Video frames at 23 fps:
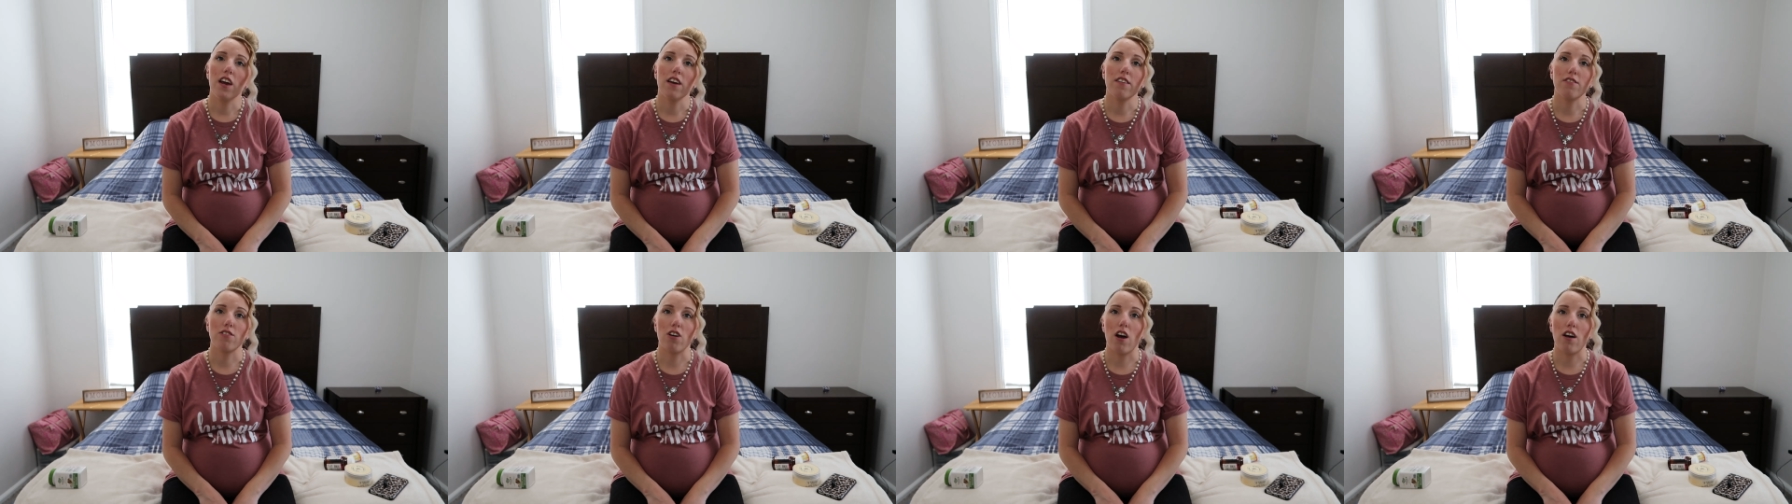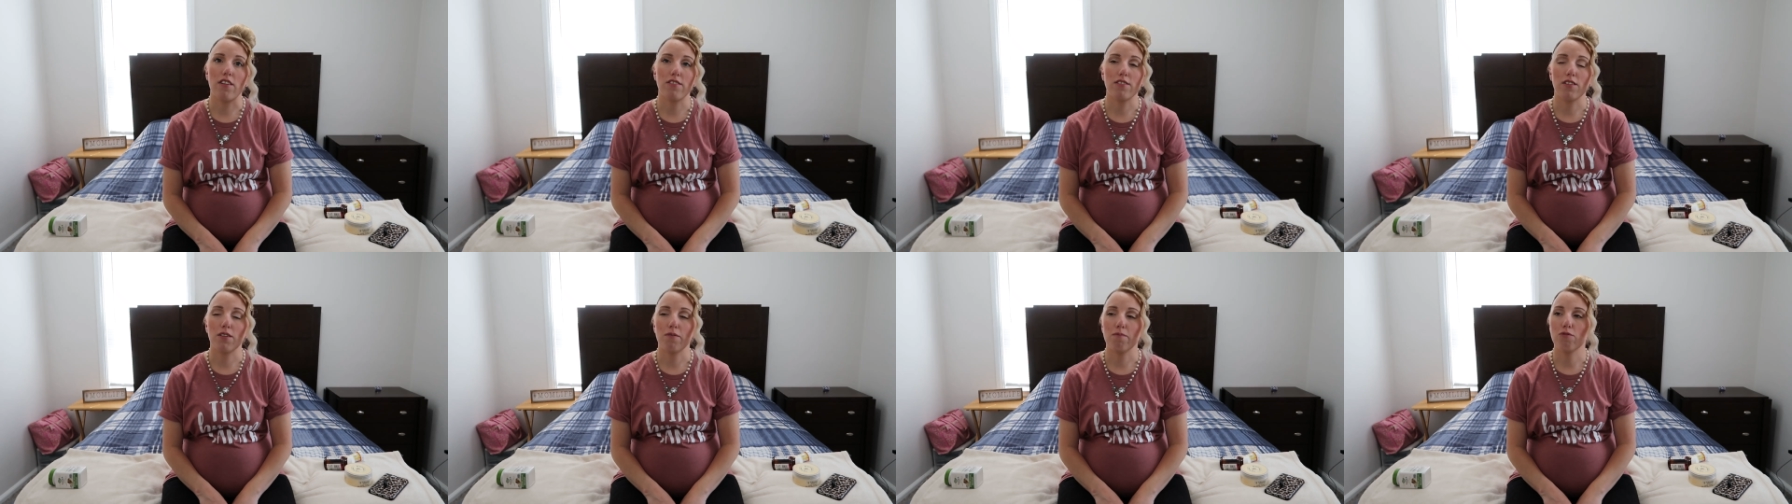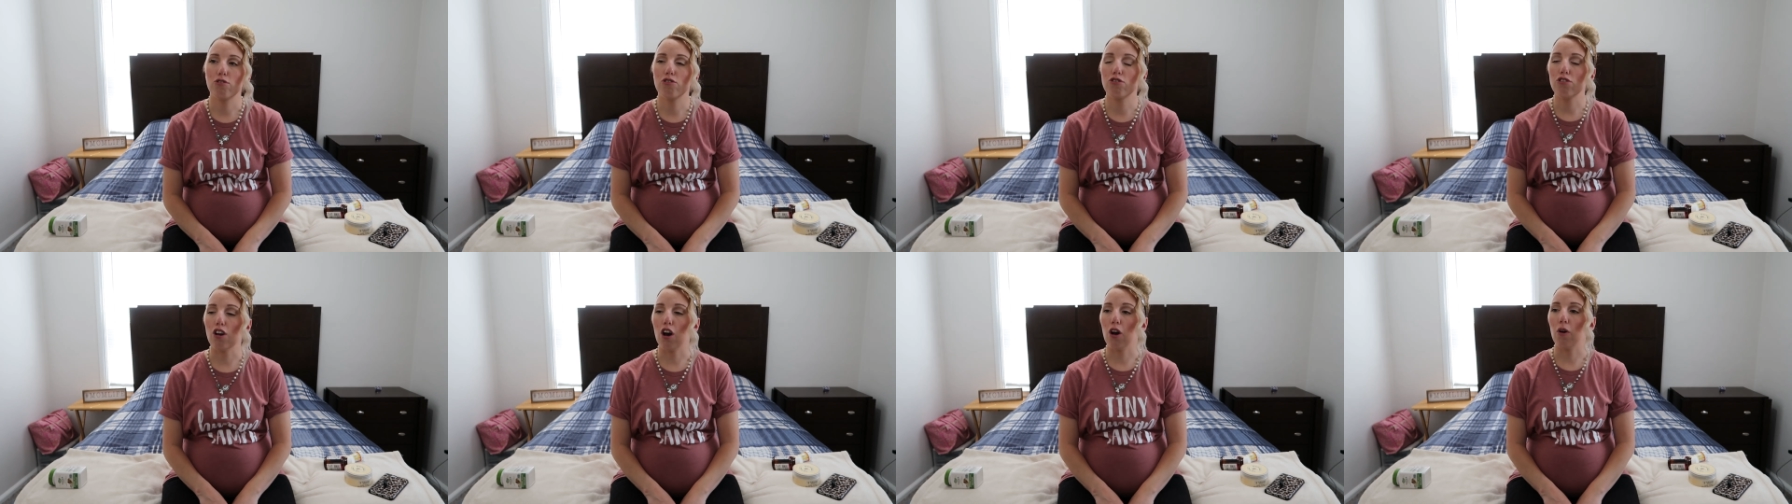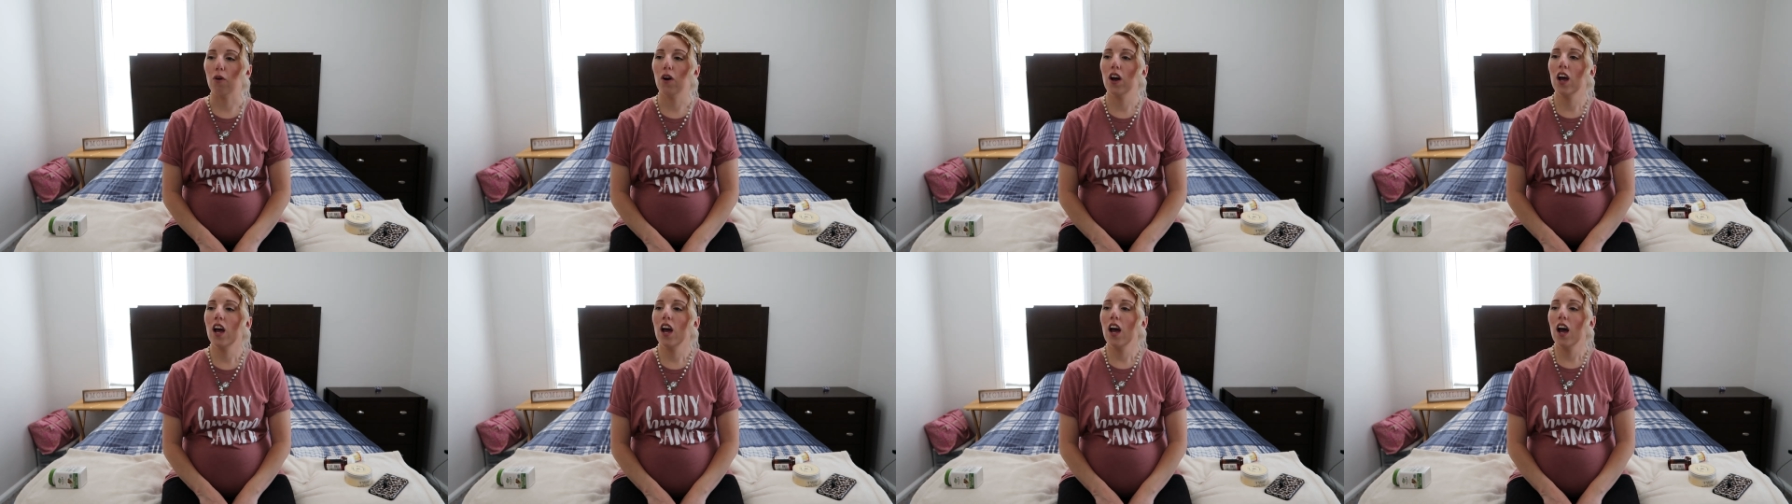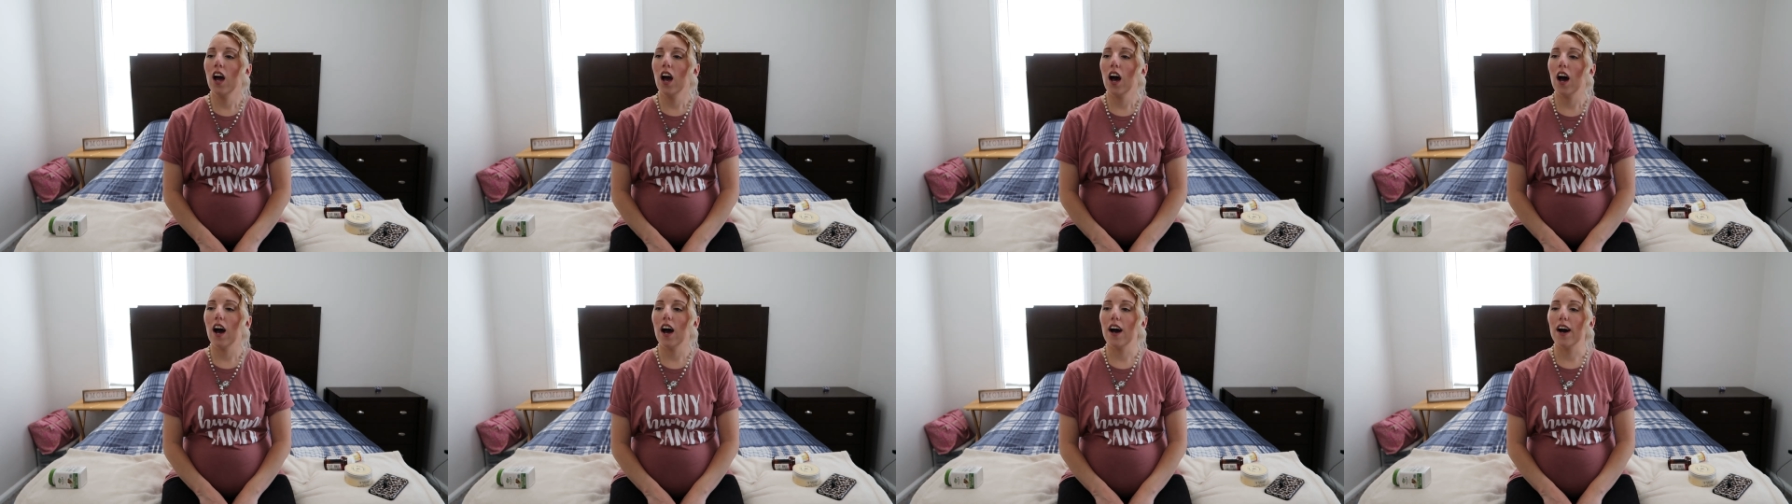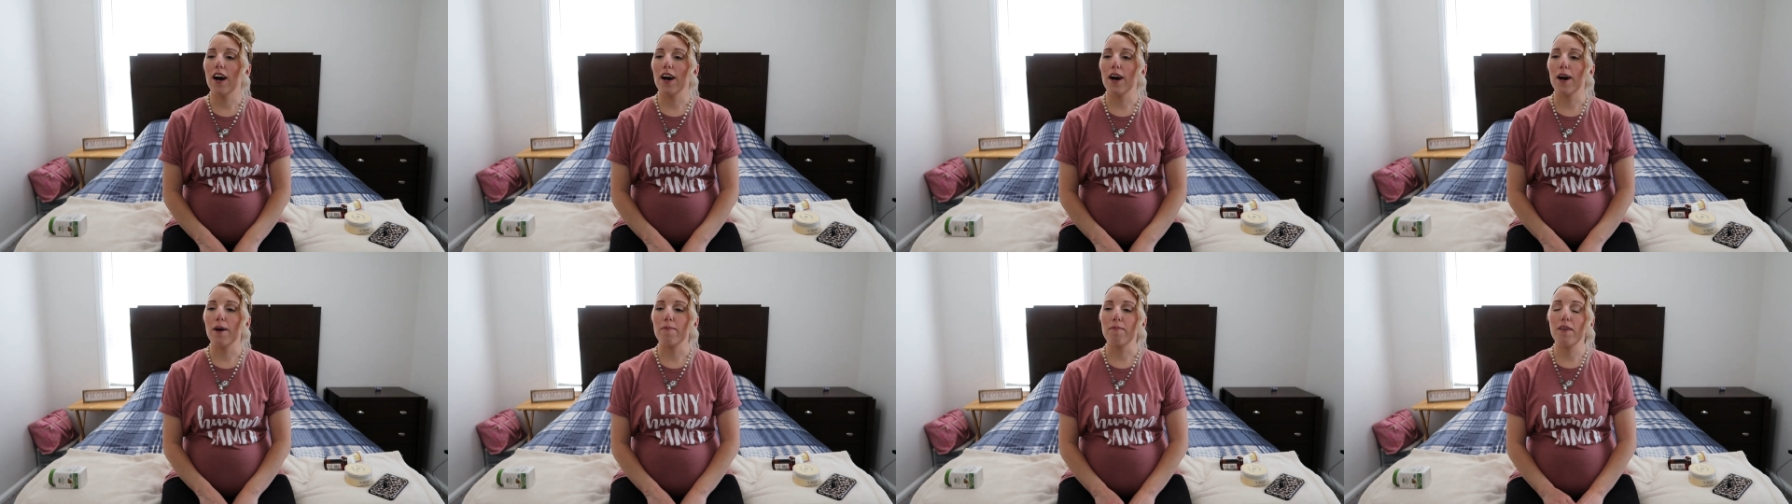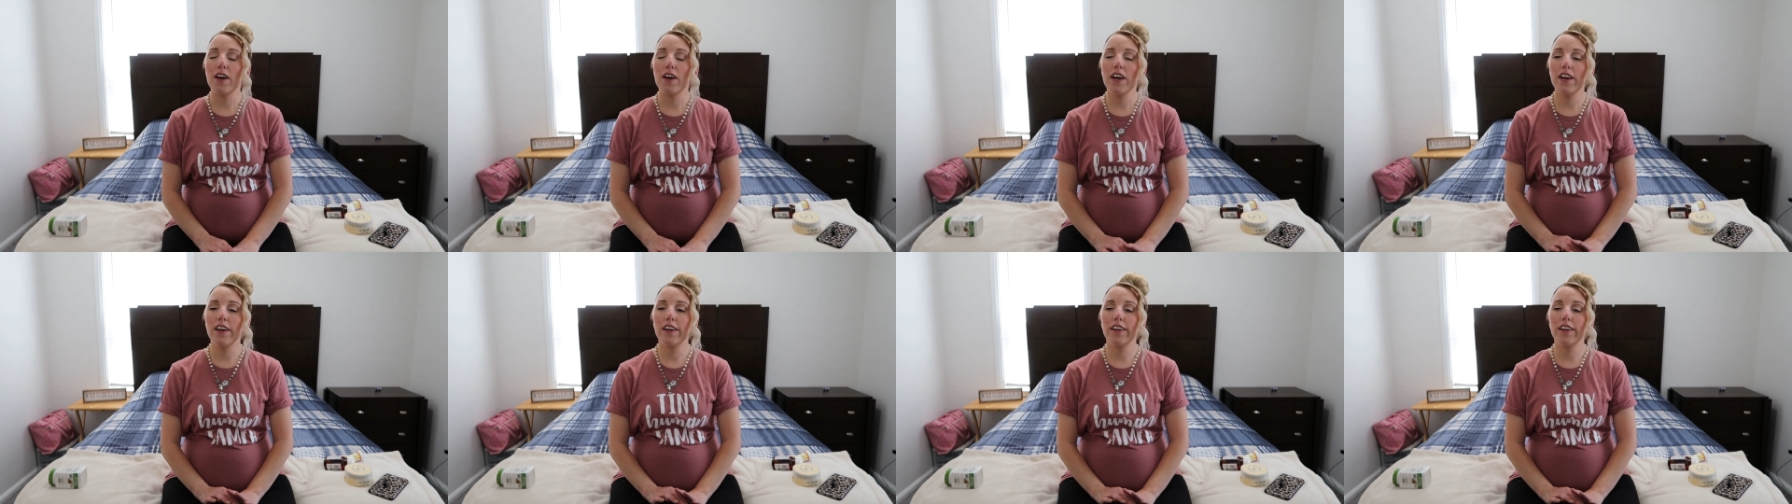is awesome. So um,